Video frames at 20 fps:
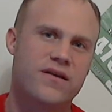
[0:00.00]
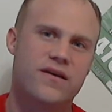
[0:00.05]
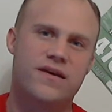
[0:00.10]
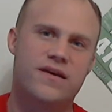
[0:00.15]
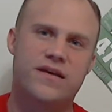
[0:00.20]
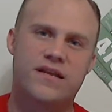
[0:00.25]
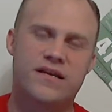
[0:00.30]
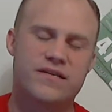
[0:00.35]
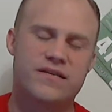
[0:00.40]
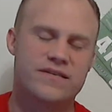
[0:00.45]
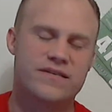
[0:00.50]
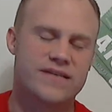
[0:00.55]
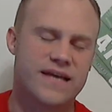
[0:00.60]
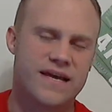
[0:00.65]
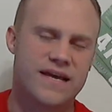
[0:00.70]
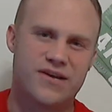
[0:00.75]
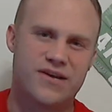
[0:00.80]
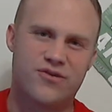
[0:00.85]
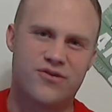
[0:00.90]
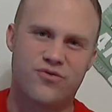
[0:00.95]
It is
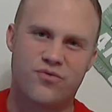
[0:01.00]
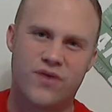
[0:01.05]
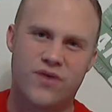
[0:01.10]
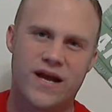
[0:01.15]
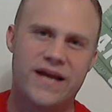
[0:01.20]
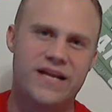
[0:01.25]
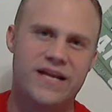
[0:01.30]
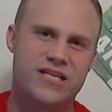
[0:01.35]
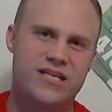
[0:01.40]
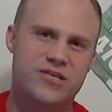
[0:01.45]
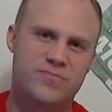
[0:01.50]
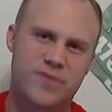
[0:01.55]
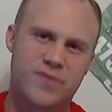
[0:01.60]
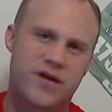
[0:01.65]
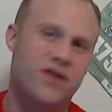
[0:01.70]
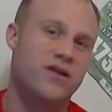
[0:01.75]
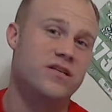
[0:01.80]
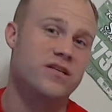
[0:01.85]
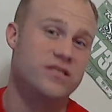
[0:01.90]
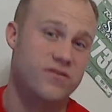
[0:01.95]
a great
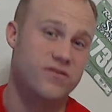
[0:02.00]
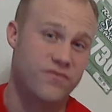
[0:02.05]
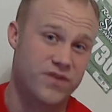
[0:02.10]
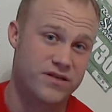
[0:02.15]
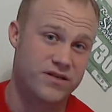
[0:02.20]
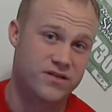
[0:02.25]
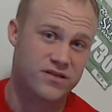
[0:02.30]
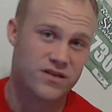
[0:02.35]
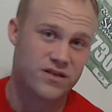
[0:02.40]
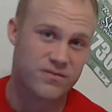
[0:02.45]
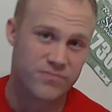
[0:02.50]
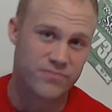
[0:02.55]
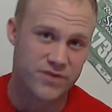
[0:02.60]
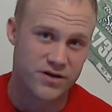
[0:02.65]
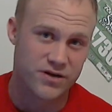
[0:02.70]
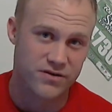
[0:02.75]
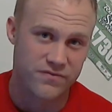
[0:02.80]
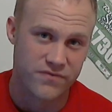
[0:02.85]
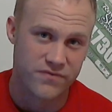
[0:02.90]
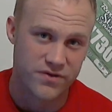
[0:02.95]
experience if it's going to be
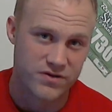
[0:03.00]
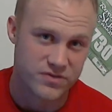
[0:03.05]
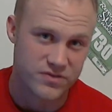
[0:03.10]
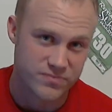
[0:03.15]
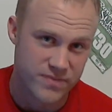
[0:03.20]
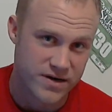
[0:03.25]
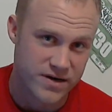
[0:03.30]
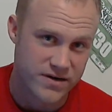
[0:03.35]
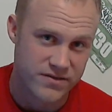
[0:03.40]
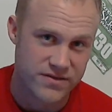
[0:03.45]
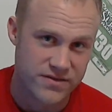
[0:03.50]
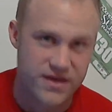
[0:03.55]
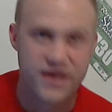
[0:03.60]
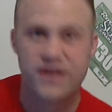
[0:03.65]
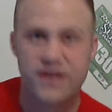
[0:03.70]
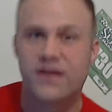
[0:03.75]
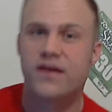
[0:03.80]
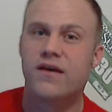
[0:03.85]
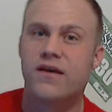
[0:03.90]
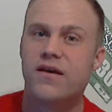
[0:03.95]
your first
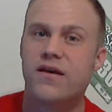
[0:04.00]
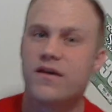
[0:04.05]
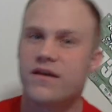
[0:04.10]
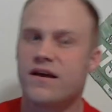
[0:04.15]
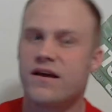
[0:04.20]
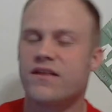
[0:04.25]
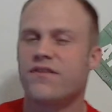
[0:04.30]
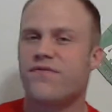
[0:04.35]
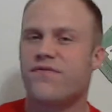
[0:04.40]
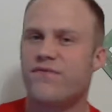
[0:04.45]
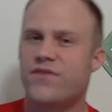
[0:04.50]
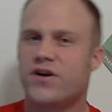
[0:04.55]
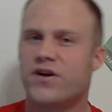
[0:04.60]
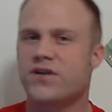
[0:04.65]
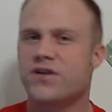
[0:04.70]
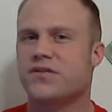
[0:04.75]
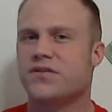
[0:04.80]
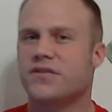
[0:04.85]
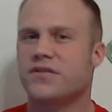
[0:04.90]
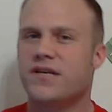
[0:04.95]
marathon. Now, the
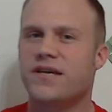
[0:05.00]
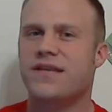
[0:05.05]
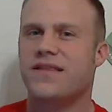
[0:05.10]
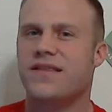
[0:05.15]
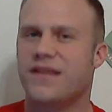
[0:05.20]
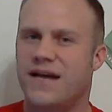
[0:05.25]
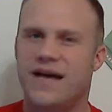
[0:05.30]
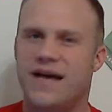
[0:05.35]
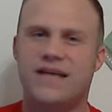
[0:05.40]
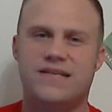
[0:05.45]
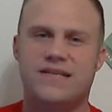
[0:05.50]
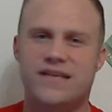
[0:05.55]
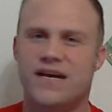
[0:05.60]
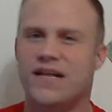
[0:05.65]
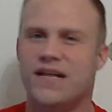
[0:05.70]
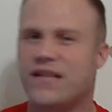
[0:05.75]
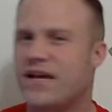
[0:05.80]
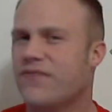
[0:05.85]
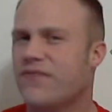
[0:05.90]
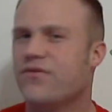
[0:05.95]
first thing that I
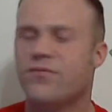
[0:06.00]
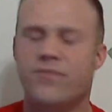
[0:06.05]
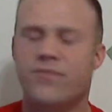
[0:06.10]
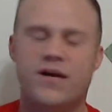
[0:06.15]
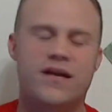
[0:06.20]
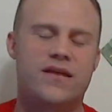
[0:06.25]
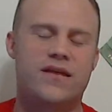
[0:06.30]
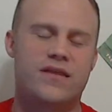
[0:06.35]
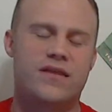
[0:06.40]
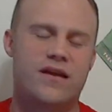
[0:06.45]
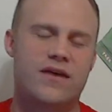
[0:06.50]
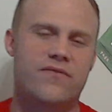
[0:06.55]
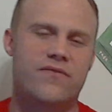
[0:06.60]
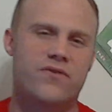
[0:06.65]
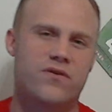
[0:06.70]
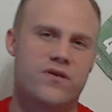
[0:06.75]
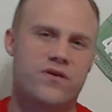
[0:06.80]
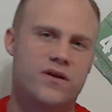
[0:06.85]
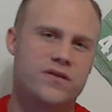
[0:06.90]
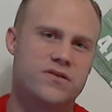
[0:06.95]
tell everybody that
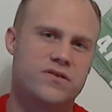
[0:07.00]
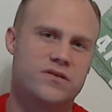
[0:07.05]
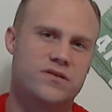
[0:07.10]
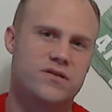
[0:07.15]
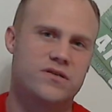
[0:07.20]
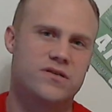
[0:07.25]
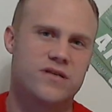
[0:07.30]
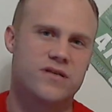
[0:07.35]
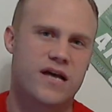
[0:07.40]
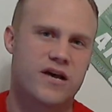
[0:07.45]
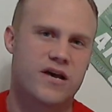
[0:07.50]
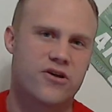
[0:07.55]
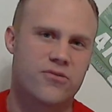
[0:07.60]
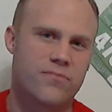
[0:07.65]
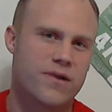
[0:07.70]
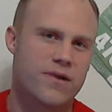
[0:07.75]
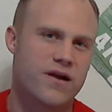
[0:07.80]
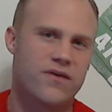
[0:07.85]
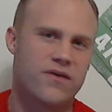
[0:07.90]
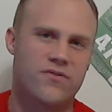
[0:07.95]
ever runs the Chicago
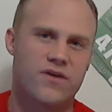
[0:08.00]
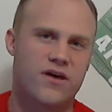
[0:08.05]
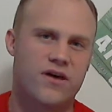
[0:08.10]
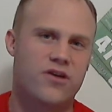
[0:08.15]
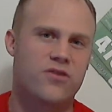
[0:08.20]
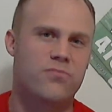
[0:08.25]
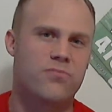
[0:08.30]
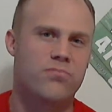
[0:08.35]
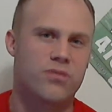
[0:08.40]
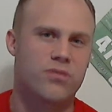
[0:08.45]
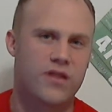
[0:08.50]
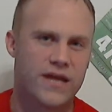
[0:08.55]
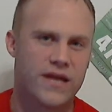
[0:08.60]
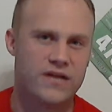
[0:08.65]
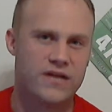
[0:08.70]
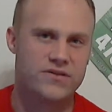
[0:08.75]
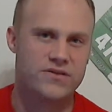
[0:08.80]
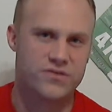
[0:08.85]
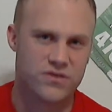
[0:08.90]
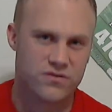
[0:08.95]
Marathon or
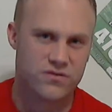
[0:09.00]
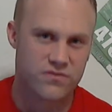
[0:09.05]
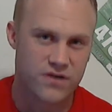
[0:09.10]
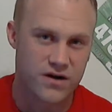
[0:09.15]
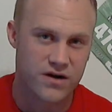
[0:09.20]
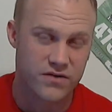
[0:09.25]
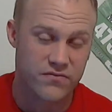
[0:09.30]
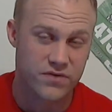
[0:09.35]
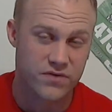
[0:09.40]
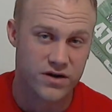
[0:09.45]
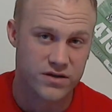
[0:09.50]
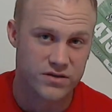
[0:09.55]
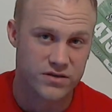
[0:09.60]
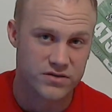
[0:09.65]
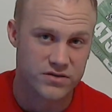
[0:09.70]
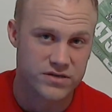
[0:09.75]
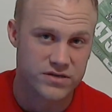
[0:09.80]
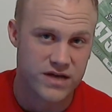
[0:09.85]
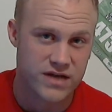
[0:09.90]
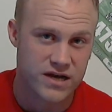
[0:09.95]
plans on running the
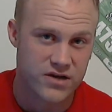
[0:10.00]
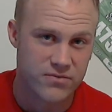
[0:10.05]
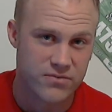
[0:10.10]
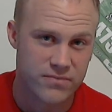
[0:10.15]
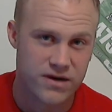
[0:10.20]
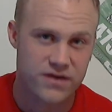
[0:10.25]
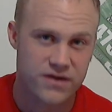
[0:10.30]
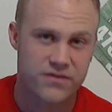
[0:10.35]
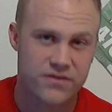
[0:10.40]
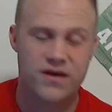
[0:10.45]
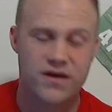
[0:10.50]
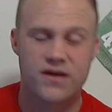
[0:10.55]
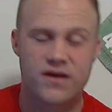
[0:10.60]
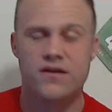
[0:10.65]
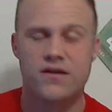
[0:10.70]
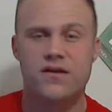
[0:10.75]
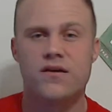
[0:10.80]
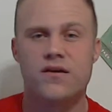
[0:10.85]
Chicago Marathon,